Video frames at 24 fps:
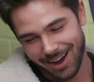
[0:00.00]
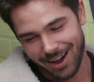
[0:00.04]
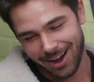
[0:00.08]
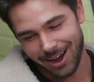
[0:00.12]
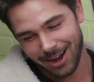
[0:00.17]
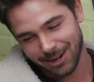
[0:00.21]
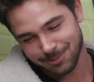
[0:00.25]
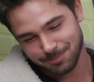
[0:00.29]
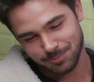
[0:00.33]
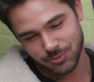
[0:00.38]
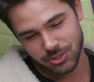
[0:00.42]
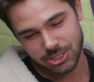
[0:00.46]

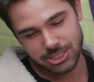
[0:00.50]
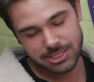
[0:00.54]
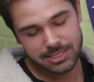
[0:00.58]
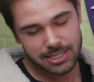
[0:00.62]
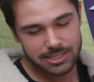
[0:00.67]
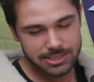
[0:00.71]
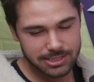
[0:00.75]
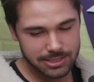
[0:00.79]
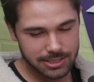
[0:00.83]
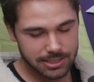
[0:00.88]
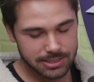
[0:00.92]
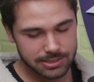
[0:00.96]
um, she
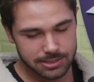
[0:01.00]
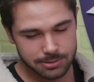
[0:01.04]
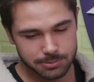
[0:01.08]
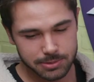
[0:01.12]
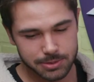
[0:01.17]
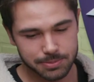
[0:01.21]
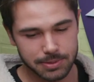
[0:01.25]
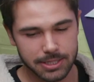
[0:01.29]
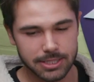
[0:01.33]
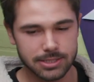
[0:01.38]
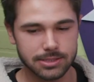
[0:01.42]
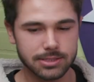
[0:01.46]
said she needed some
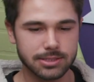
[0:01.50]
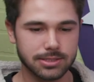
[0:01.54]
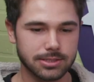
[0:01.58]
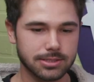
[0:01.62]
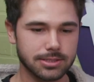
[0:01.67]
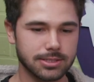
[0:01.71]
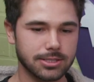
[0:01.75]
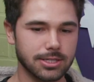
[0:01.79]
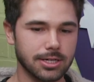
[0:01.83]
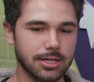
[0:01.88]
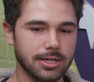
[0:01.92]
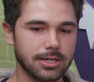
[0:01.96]
space.
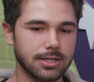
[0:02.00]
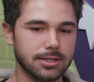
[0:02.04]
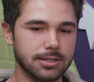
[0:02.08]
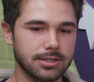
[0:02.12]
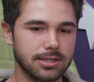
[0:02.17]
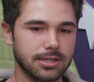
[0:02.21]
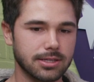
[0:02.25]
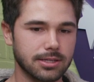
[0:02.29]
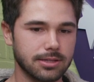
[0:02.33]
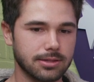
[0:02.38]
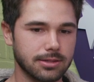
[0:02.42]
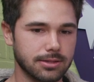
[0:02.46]
So
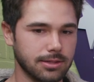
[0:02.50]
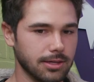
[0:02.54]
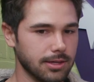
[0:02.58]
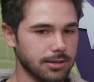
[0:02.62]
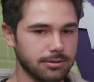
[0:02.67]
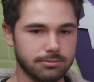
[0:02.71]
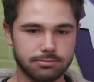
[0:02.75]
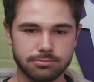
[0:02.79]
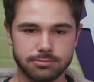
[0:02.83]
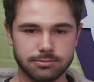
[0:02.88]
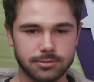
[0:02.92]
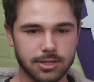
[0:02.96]

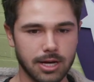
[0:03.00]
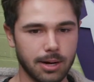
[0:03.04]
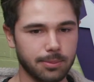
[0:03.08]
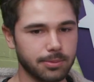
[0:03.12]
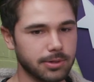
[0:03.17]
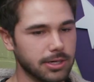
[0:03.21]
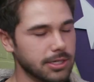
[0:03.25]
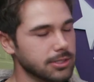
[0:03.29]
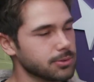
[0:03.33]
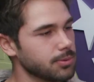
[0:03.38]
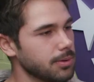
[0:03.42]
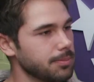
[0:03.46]
like a couple
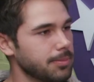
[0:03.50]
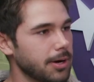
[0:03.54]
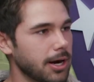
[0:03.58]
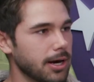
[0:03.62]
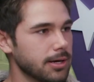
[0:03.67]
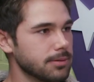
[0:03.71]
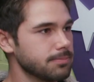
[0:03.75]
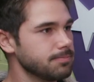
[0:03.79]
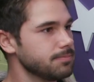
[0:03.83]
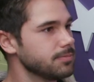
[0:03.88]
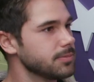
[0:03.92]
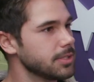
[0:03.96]
days went
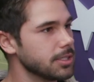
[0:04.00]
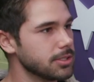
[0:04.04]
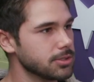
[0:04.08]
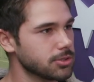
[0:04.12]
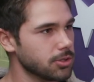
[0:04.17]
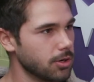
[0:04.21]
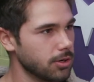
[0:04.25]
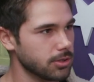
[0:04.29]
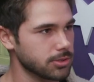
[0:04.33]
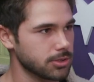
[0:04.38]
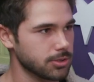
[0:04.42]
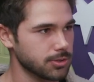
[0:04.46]
by, didn't
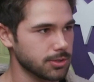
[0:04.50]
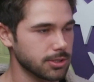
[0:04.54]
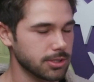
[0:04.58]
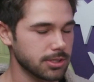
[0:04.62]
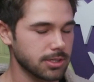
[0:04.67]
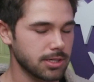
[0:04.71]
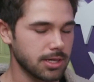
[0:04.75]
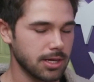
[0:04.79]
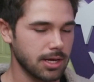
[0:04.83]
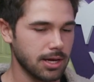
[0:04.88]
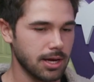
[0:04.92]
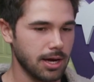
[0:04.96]
talk to her.
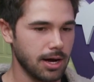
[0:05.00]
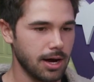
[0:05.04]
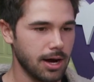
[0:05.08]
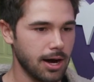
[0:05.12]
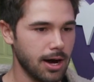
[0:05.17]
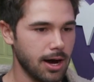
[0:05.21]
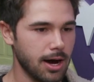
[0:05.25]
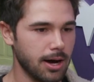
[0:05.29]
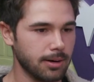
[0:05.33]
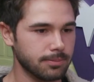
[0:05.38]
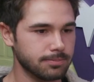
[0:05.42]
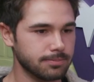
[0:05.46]

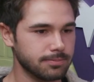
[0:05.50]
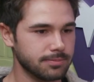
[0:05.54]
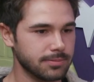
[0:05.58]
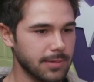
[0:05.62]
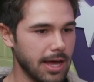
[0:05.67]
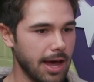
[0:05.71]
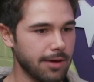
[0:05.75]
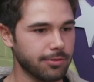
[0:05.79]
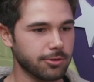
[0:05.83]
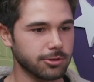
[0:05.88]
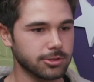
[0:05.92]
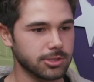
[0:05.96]
Um,
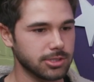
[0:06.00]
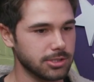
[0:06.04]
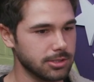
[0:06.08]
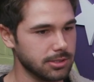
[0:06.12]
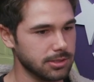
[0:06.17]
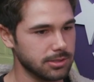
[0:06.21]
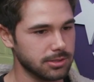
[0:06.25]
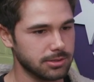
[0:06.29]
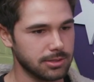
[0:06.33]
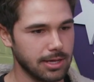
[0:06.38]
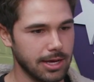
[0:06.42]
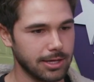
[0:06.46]
after
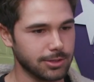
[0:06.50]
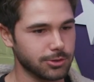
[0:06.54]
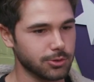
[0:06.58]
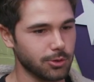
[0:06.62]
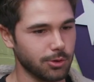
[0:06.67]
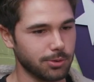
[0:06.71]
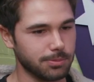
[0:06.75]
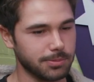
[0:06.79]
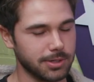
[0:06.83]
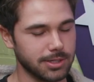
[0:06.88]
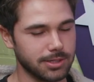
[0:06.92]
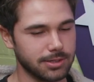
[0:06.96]
she had
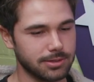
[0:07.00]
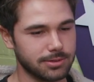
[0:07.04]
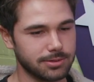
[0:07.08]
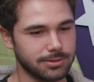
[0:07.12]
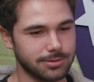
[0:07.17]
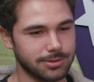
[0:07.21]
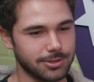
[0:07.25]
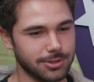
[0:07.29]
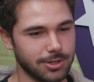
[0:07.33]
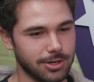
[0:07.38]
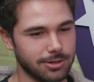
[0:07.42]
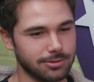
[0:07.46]
told me,
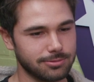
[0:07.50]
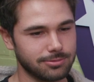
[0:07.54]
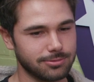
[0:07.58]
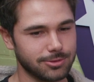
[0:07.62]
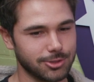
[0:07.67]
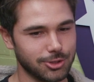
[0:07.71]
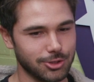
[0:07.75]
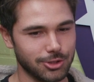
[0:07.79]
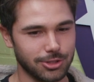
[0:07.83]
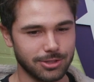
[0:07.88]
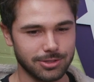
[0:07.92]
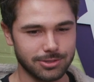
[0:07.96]
you know,
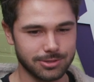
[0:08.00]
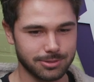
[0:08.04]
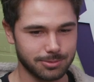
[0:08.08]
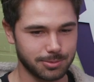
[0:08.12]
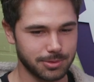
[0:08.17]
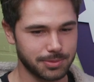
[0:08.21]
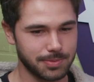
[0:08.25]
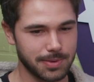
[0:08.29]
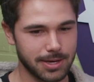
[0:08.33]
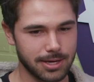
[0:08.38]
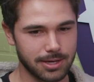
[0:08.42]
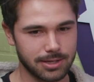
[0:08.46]
she needed some
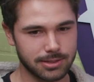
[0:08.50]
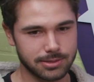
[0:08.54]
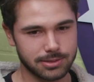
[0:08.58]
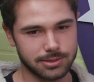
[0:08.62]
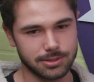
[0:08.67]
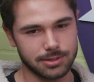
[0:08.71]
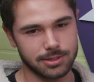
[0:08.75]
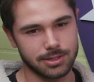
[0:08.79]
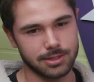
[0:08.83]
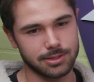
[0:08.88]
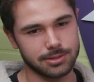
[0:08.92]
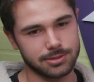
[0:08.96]
space,
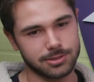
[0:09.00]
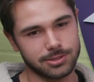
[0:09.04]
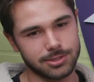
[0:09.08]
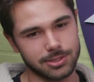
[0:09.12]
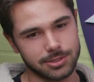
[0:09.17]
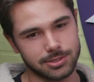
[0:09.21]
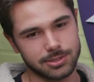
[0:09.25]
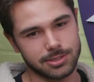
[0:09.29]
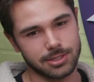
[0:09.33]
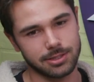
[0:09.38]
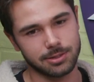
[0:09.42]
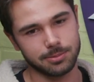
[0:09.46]
and then she
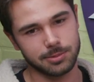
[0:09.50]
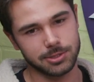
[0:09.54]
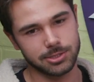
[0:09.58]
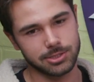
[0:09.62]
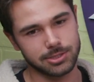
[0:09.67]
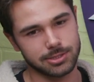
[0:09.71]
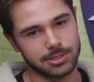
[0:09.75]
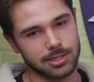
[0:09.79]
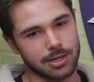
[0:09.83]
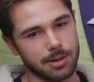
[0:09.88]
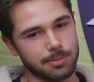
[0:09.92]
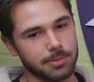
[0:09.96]
had said to me,
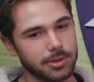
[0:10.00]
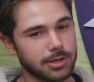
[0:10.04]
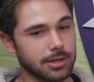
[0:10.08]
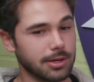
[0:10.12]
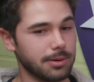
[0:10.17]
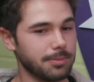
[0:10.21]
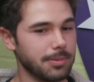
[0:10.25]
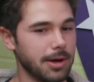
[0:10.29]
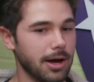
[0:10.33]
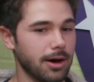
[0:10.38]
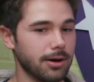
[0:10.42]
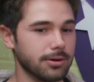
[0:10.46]
she's like, I'm
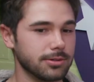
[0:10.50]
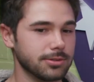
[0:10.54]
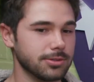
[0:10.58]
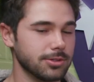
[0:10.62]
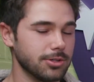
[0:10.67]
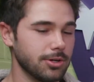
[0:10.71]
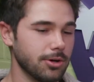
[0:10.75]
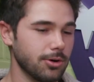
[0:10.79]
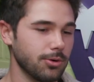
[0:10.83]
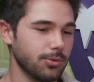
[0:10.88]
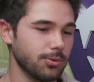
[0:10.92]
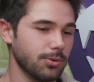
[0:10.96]
thinking about,
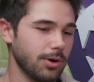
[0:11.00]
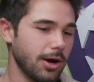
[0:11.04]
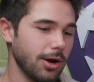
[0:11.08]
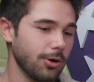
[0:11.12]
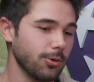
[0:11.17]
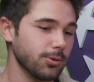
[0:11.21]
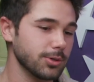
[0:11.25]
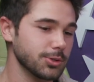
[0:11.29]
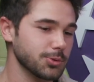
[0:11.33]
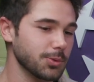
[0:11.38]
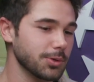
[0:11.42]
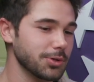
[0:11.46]
you know, I
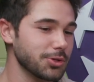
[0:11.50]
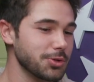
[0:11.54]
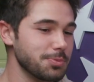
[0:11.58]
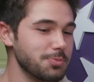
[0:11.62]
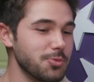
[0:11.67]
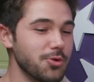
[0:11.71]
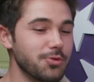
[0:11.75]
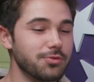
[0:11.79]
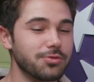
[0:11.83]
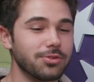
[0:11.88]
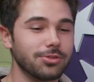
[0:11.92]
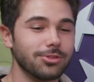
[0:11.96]
always wanted to
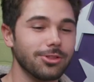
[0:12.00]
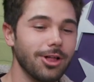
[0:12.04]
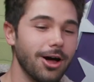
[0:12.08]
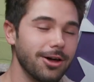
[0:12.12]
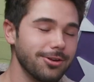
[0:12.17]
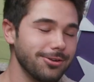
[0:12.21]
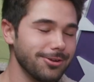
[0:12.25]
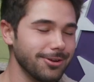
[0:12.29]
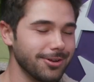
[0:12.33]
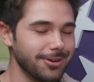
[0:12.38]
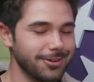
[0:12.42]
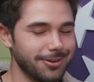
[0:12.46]
move to
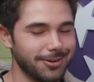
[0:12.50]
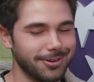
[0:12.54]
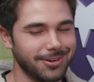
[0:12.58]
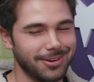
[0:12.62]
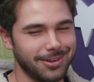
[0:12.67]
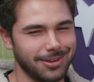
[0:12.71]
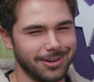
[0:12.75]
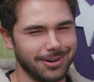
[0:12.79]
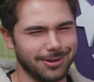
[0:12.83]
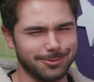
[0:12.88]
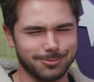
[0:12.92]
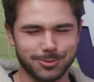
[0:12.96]
London,
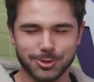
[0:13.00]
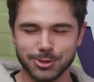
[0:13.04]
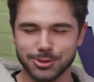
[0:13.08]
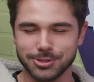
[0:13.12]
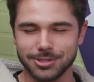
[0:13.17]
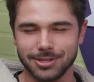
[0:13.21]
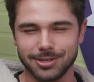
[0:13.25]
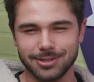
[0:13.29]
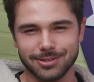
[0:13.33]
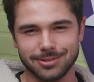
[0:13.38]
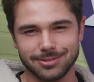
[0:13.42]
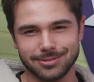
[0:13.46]
and I'm just
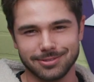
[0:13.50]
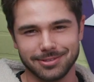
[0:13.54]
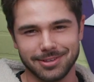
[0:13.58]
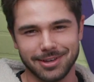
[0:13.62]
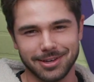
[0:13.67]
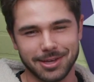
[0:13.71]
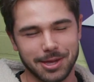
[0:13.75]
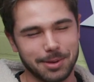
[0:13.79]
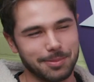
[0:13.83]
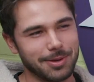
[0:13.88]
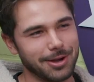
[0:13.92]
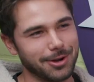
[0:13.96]
like,
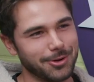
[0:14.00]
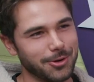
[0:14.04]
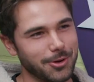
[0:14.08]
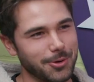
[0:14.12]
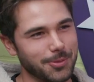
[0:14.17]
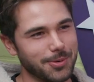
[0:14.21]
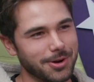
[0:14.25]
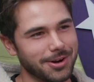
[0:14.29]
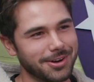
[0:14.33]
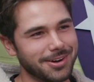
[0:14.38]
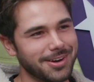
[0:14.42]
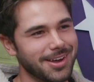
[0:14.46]
that came out of
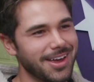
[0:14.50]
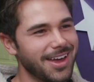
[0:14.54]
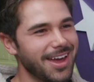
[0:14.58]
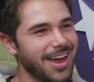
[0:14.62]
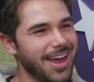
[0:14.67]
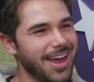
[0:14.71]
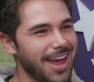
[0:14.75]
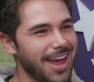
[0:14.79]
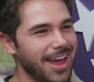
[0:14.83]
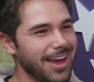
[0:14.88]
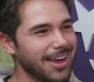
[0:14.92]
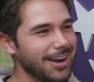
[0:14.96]
nowhere,
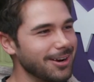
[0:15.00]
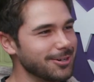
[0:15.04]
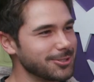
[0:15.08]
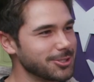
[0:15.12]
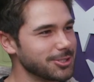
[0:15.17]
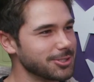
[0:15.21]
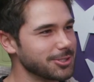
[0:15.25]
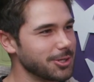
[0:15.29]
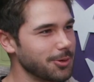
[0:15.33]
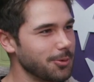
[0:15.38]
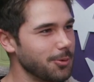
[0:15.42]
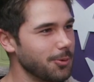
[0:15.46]
and I was
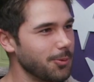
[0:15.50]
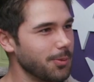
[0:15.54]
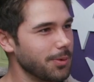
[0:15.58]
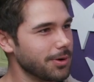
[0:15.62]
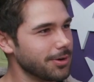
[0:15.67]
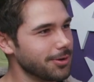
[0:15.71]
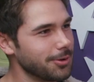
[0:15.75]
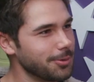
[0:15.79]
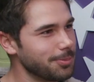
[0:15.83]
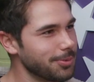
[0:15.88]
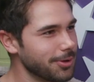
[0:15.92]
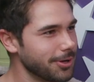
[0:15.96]
just like, well, when
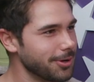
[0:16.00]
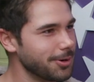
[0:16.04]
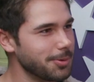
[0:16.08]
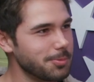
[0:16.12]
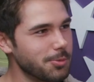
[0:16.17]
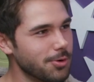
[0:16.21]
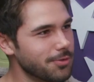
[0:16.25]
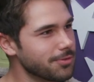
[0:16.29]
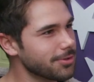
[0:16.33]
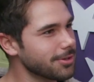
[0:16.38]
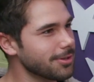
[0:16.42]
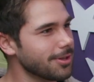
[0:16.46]
do you plan on
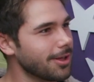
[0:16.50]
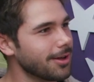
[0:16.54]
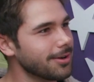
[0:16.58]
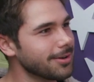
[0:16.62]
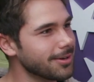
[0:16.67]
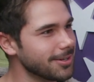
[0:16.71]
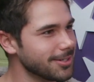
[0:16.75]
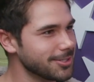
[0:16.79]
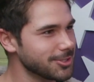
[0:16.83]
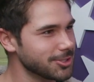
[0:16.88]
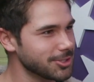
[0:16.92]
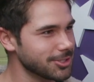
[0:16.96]
moving to
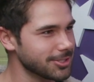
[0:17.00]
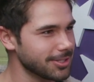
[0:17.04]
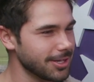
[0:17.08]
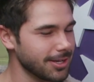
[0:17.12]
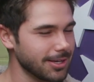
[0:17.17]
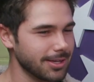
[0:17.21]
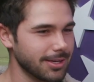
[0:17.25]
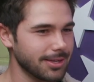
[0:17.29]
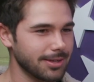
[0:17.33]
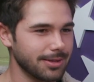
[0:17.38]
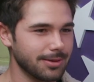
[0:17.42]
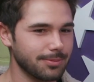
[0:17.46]
London? She's
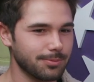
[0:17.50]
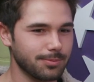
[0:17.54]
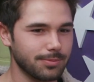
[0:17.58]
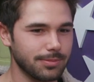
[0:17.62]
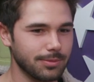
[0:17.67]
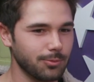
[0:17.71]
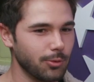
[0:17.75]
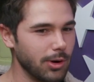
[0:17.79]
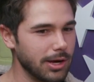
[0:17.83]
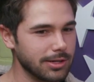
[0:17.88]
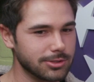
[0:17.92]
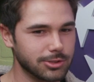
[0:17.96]
like,
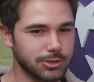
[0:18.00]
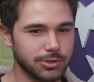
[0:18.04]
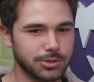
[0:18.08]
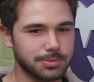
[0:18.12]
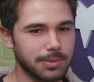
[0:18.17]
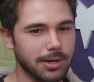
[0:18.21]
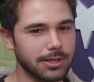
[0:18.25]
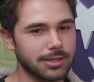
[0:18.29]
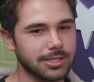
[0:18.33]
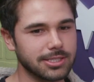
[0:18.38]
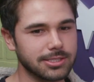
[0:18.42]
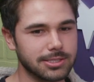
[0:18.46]
well, as soon as
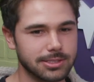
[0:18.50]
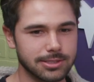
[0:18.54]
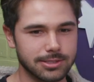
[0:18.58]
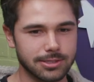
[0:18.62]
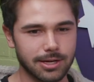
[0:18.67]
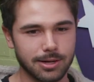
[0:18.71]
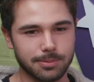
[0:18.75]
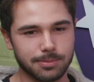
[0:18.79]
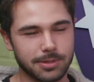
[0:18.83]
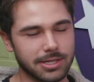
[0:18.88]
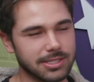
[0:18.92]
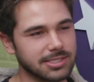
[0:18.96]
my lease is
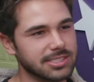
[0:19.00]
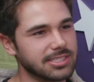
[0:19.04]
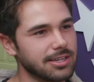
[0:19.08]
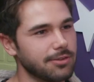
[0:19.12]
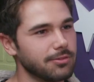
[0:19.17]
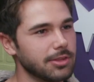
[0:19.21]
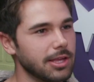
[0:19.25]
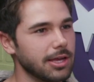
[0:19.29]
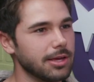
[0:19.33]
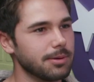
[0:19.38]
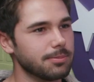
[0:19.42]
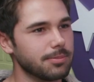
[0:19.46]
up, like
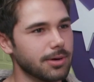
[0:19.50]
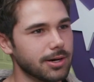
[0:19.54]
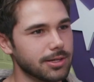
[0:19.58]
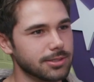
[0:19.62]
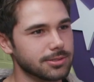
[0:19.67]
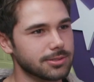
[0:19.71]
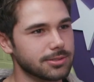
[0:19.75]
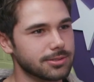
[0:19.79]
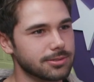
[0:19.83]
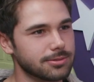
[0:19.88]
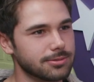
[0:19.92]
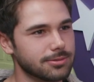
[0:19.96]
seven to eight
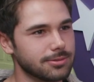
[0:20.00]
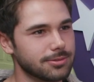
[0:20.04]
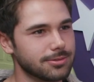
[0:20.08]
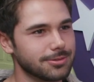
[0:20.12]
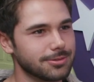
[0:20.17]
months.